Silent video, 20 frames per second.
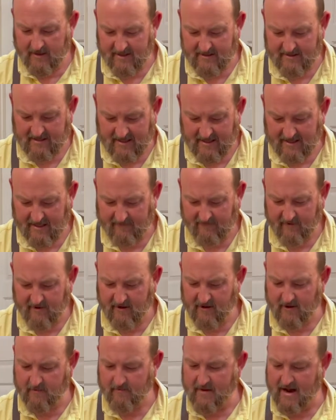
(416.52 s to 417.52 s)
and take kind of our
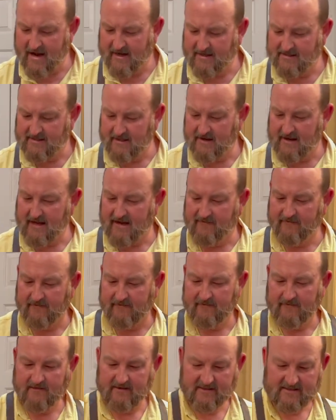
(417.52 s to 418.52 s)
aromatics out. I have a
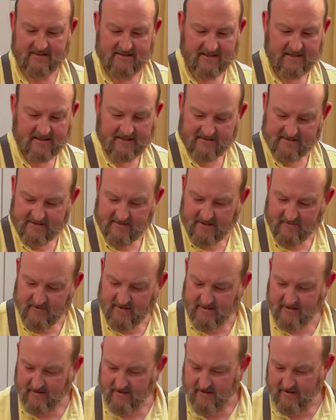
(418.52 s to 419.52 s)
stick of
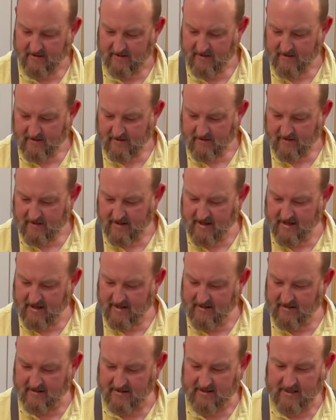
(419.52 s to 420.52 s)
cinnamon
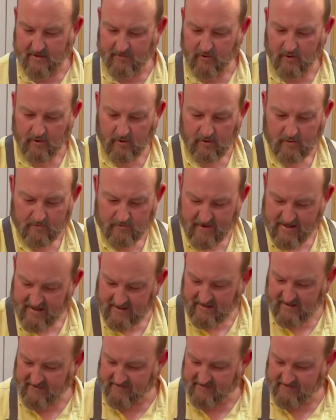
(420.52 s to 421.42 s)
and a couple bay leaves